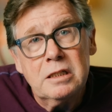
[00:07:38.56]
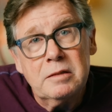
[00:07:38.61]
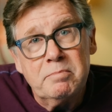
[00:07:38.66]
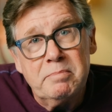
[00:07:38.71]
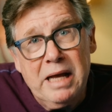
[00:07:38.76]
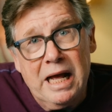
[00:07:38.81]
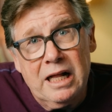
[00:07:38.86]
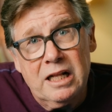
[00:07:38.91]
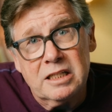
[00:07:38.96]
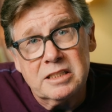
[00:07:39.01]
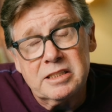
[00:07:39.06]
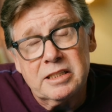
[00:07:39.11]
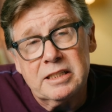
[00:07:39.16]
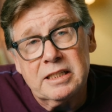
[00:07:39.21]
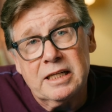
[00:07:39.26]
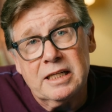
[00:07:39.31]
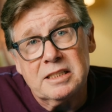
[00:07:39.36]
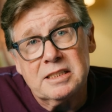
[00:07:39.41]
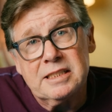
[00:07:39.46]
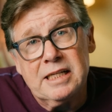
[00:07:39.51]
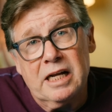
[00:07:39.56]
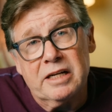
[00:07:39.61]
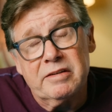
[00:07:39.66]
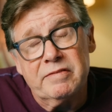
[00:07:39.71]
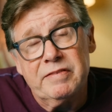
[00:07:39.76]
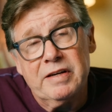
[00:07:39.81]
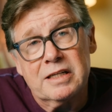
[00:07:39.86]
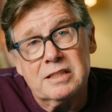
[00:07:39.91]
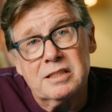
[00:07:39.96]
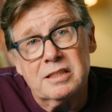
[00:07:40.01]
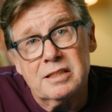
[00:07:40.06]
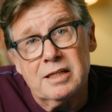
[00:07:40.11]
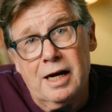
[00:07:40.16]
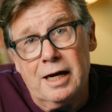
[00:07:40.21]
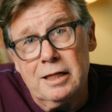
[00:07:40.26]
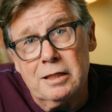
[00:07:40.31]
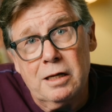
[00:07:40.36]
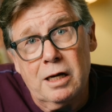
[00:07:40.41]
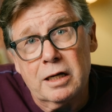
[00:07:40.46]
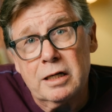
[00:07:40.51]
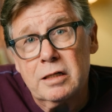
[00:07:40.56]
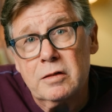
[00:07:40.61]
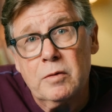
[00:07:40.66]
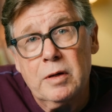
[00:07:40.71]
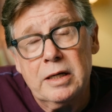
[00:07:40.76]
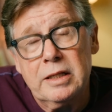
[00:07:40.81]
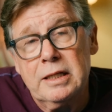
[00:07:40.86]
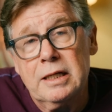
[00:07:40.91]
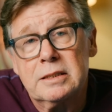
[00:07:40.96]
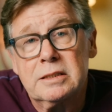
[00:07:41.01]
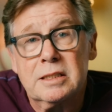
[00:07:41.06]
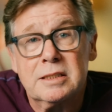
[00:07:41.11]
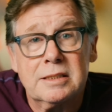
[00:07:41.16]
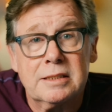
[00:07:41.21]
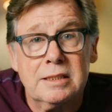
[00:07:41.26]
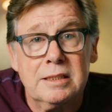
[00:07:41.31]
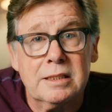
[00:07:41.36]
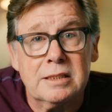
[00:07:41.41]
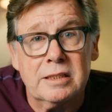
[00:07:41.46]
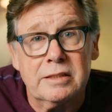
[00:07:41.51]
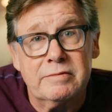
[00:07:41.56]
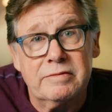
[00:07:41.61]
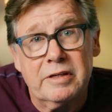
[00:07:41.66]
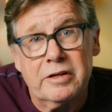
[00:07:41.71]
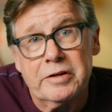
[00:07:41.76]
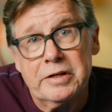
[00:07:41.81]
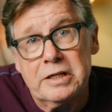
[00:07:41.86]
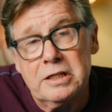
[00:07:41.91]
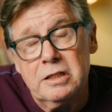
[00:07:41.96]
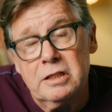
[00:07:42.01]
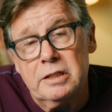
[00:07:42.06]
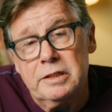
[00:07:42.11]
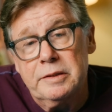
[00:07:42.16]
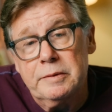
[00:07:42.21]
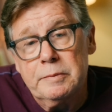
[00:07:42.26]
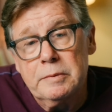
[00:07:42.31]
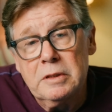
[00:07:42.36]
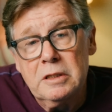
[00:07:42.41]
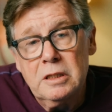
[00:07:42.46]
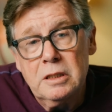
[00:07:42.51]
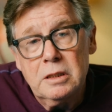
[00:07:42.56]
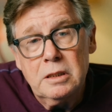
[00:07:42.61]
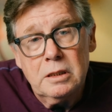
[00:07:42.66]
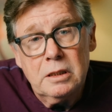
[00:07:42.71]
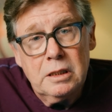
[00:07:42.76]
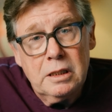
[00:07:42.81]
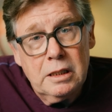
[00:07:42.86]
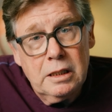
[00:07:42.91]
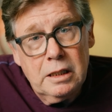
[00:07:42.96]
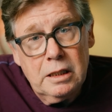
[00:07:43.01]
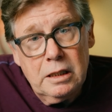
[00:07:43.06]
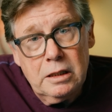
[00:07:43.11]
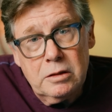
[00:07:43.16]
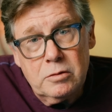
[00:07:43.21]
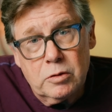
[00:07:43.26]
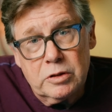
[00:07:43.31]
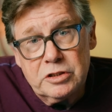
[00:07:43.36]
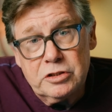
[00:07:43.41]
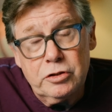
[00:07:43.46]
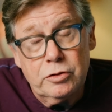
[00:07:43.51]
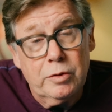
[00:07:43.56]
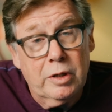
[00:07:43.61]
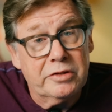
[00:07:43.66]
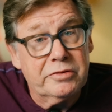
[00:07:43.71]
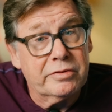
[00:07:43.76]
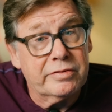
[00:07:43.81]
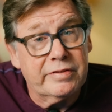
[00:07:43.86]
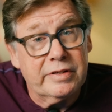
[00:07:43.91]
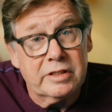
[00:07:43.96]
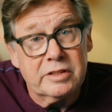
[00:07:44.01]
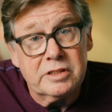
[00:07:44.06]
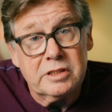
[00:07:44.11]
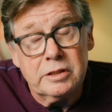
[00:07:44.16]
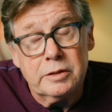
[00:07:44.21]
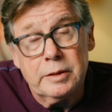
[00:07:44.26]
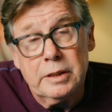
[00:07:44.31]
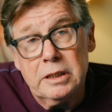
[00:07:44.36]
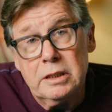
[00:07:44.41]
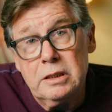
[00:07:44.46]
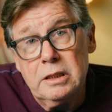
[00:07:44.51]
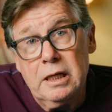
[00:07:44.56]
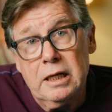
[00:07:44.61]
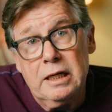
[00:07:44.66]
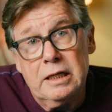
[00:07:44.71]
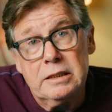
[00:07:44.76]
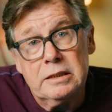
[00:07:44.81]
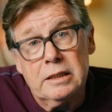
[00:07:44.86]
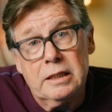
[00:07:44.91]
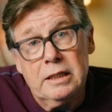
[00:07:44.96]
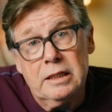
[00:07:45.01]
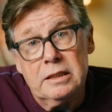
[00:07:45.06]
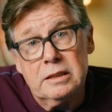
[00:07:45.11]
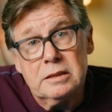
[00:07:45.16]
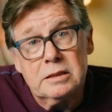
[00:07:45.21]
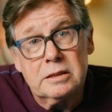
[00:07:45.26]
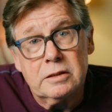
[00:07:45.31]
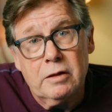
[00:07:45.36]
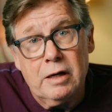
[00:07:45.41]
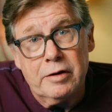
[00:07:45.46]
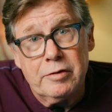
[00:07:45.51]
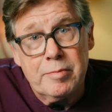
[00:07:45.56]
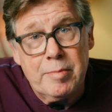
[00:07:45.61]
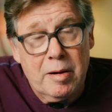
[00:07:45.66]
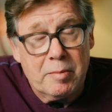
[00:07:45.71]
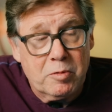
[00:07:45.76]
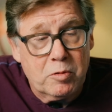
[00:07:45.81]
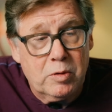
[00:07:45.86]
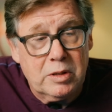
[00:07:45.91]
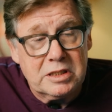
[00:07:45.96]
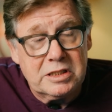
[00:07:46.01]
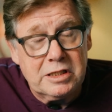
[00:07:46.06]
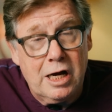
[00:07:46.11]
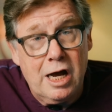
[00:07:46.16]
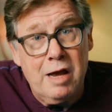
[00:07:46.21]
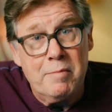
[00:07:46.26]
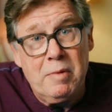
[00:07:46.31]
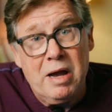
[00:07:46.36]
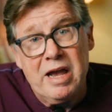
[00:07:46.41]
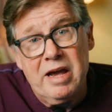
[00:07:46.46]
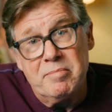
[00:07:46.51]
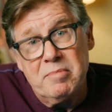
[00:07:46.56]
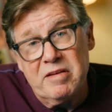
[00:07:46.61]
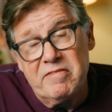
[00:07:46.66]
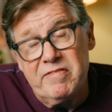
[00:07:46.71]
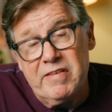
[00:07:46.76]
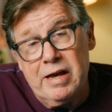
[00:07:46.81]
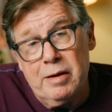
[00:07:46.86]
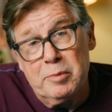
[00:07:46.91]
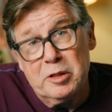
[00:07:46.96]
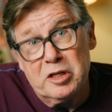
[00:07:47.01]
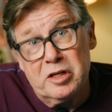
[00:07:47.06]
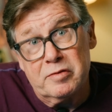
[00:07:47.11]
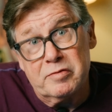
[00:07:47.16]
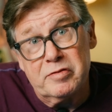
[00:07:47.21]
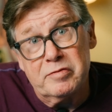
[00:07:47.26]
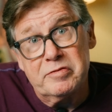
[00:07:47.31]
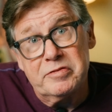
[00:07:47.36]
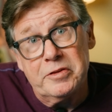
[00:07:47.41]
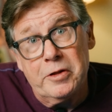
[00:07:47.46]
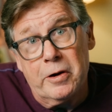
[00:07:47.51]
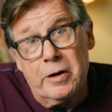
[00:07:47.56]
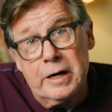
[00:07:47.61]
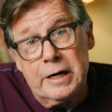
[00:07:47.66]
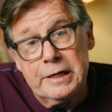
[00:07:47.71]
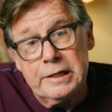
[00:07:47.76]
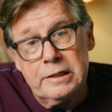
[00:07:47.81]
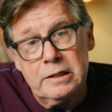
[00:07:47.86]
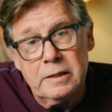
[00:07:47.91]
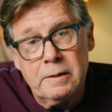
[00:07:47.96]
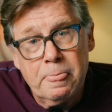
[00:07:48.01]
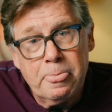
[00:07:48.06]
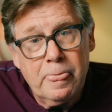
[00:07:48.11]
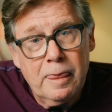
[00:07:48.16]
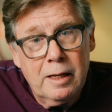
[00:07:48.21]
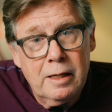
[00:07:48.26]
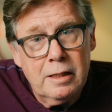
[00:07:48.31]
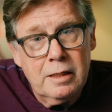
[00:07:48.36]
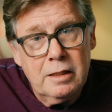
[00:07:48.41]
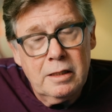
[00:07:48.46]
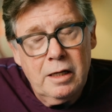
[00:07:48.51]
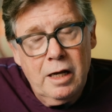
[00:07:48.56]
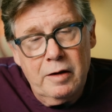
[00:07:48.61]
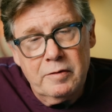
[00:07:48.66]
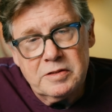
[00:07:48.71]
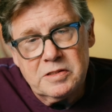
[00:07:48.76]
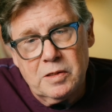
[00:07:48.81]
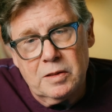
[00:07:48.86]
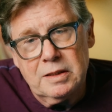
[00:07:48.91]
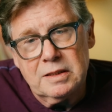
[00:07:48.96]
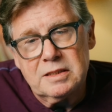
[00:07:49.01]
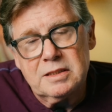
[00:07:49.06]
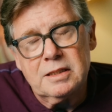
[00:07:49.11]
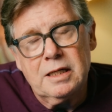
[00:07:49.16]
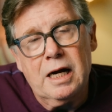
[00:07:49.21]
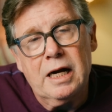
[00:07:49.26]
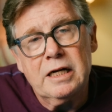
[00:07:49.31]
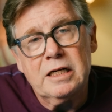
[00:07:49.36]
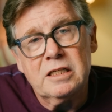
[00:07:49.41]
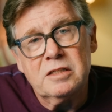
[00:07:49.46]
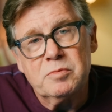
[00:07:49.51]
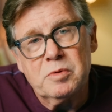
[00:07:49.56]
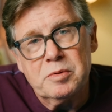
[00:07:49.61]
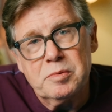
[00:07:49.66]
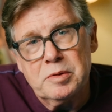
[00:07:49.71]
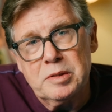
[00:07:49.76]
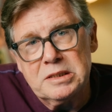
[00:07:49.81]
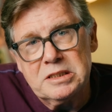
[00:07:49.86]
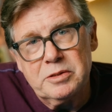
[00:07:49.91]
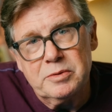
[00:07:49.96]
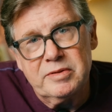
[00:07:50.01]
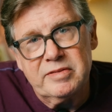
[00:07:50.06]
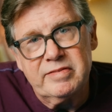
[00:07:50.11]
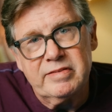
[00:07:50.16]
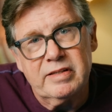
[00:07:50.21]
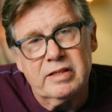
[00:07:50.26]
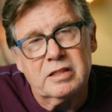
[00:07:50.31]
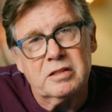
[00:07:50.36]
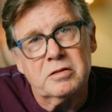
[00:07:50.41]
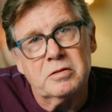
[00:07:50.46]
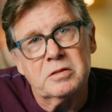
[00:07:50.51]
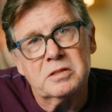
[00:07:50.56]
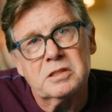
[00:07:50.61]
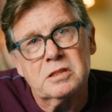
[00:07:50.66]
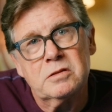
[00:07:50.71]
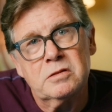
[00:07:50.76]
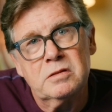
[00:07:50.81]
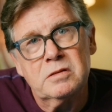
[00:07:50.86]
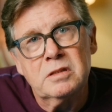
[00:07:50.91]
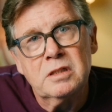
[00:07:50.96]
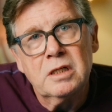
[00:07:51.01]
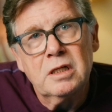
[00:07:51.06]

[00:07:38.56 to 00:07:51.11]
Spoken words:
balance it against sound effects and dialogue in a way that just isn't very good, or do other things to it. And so I remember one time I had my family in from Florida. I was all excited. We went to a theater to